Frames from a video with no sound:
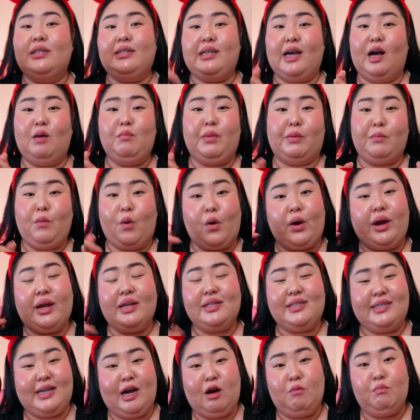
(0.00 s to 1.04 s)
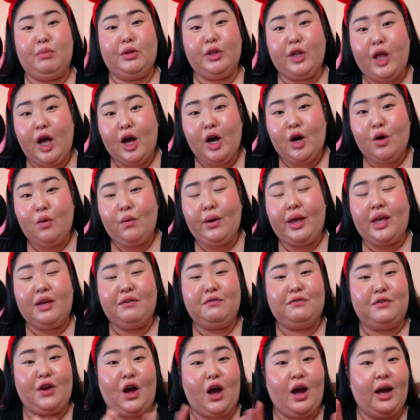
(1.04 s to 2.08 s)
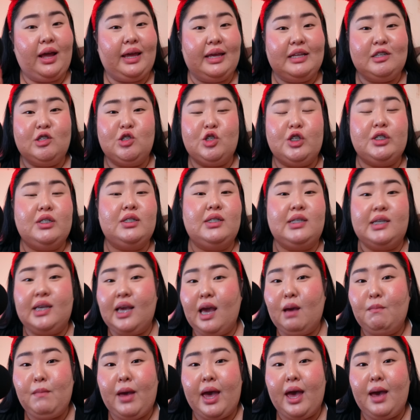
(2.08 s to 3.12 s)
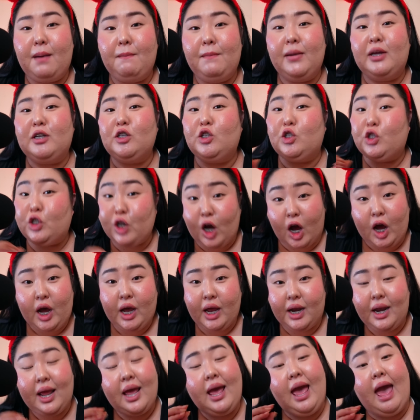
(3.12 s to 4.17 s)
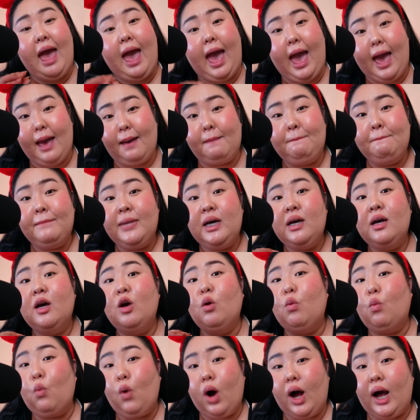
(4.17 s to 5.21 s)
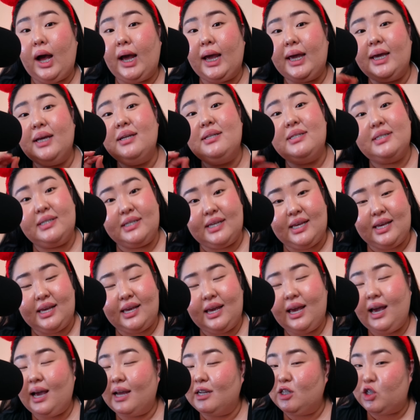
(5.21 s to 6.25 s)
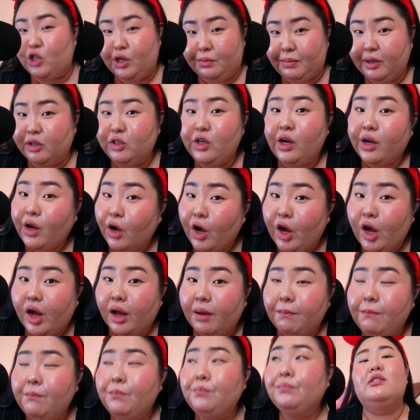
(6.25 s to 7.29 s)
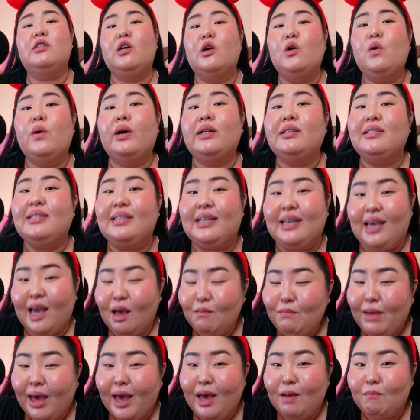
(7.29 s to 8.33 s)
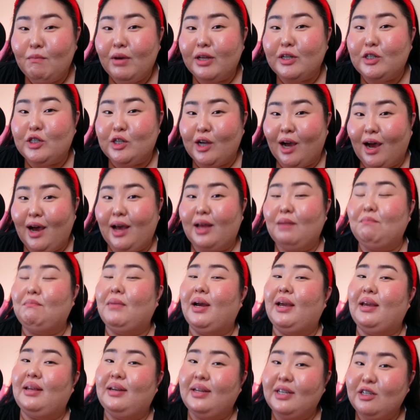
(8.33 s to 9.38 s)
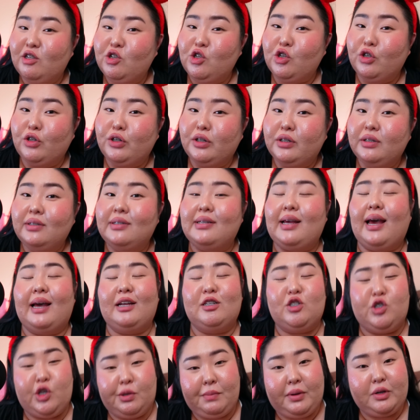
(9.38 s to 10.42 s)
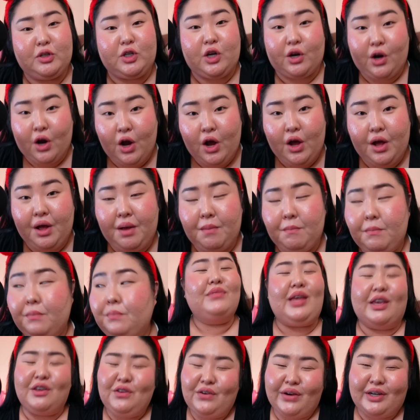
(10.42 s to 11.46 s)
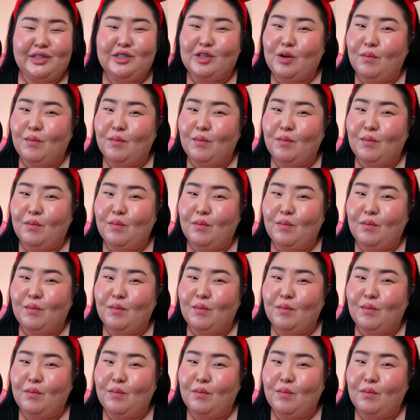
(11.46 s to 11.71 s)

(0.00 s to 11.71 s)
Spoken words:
to tell me more is down below. If not, it's just tmm.myc@gmail.com. So tmm.myinitials@gmail.com. Thank you guys